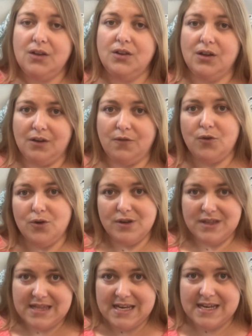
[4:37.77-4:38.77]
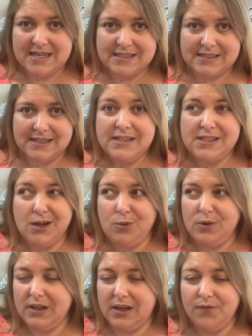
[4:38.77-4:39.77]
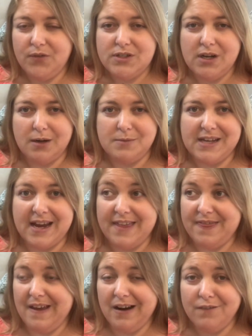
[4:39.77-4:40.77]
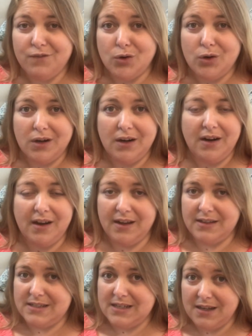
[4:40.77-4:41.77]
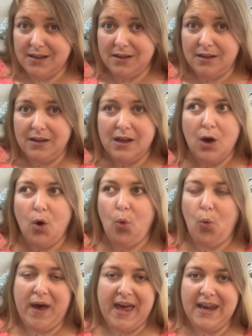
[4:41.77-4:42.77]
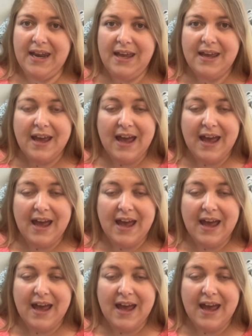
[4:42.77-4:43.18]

look for this. So we're looking for terms like therefore, until, when,